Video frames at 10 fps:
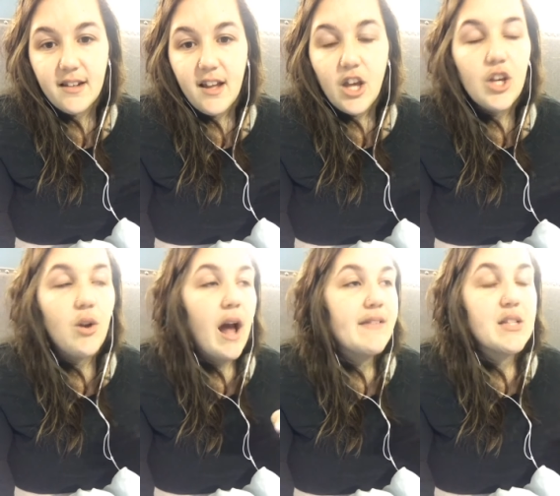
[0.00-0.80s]
You
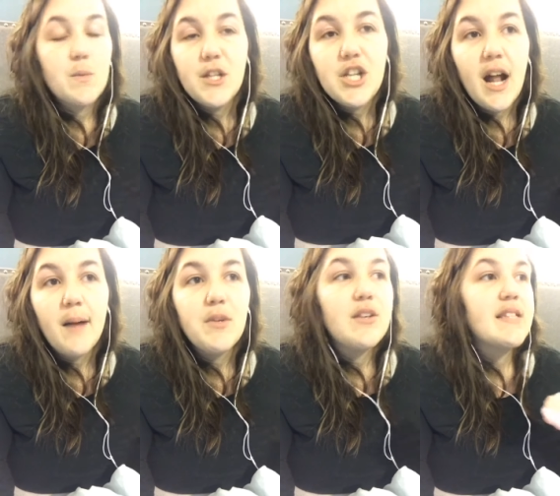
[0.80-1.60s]
don't have to switch it
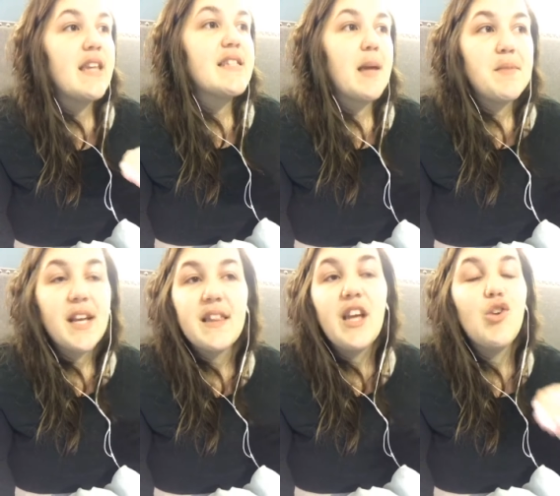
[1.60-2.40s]
up. You can say the same
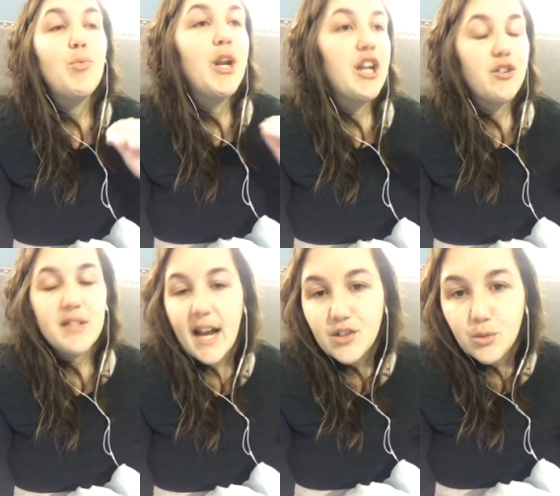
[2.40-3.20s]
exact thing. You can put it in your
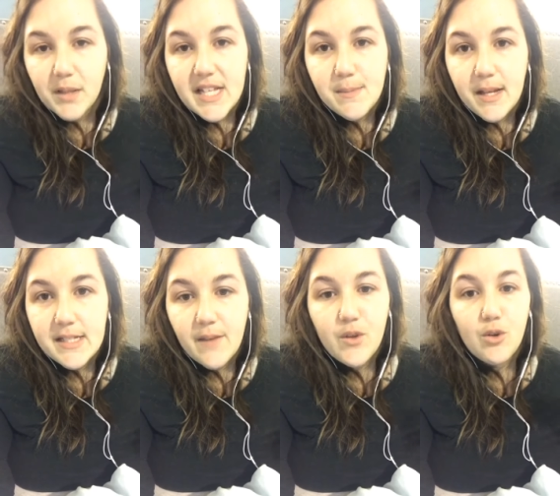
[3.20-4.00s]
text replacements.
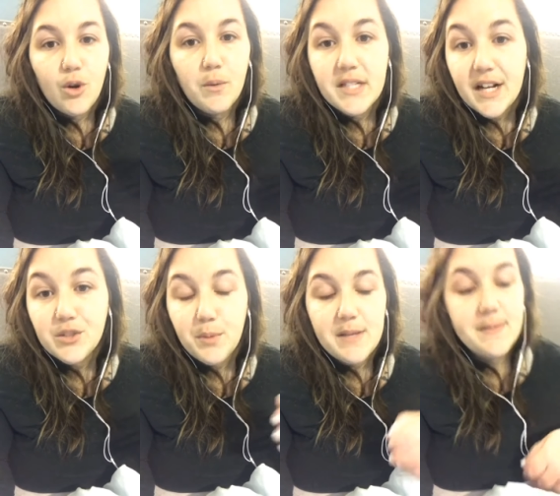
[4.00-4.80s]
If you don't know what text
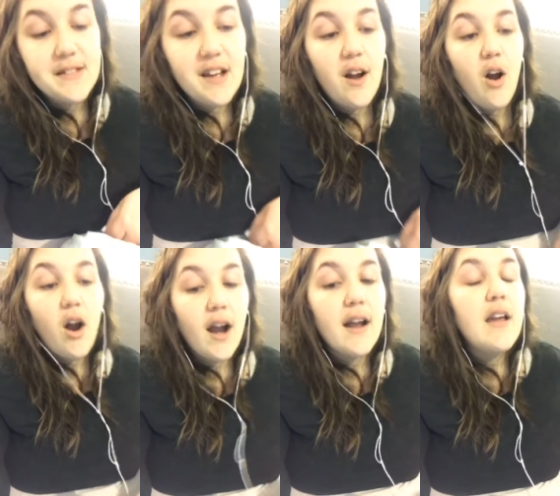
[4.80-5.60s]
replacements
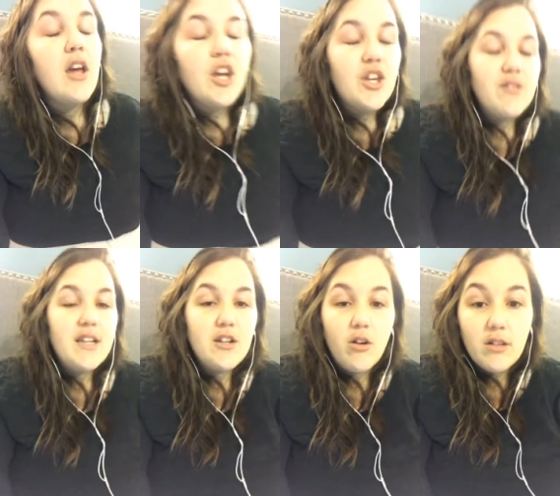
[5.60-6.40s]
are, you
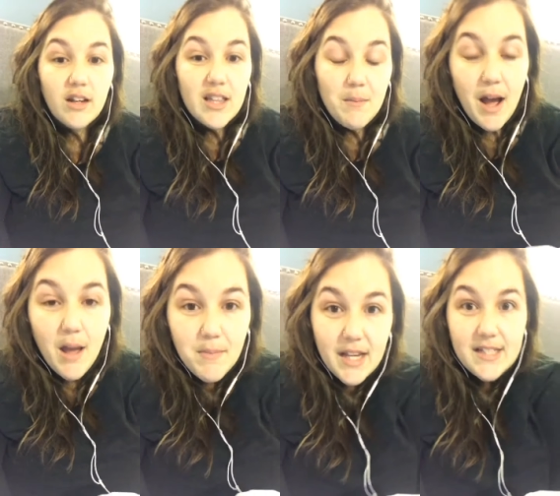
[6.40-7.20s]
need to go look them
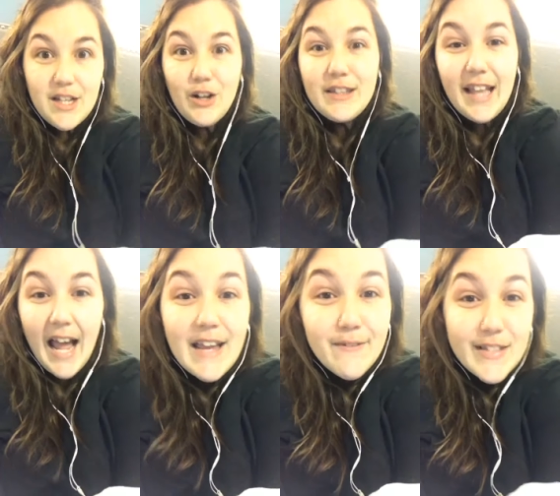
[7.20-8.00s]
up because they're
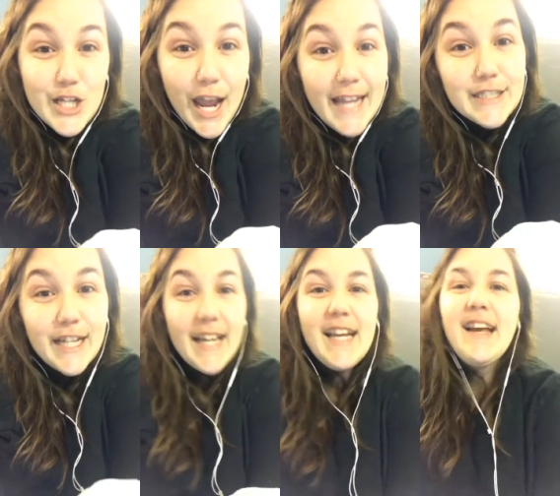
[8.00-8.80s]
life
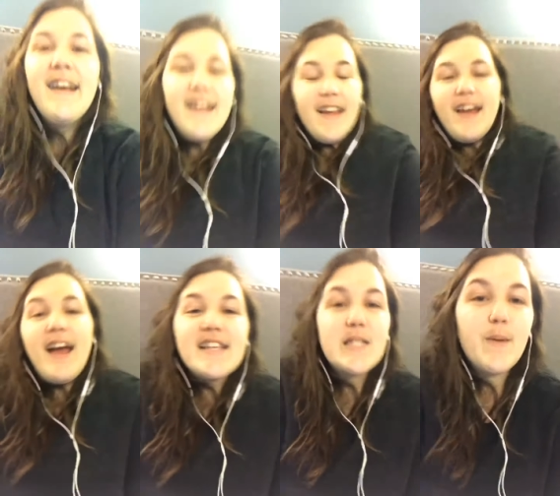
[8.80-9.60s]
changing,
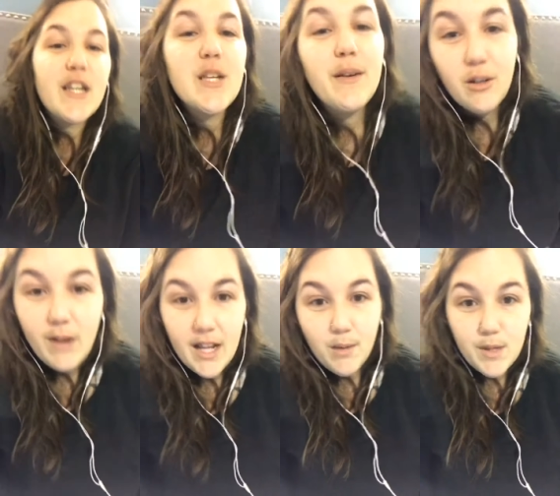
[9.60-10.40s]
especially when you're
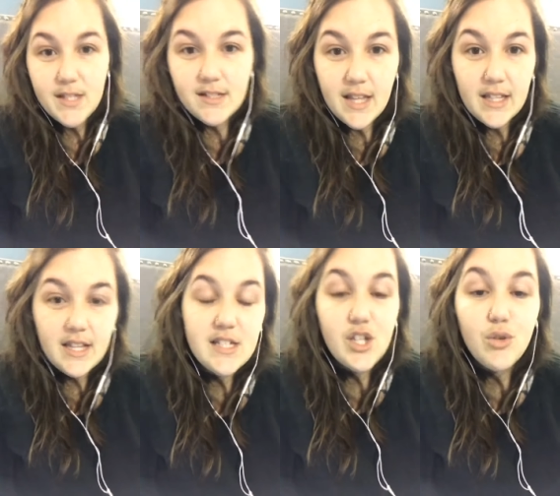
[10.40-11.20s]
running a business like
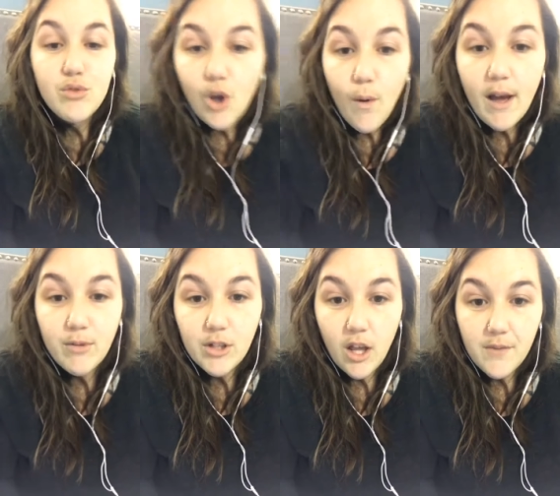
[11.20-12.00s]
this and you don't have
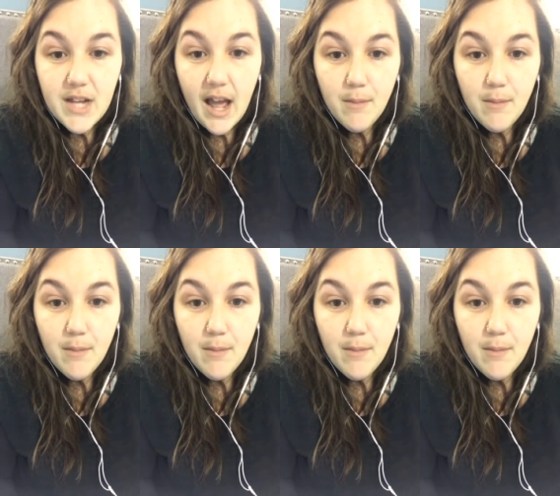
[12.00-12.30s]
a lot of time,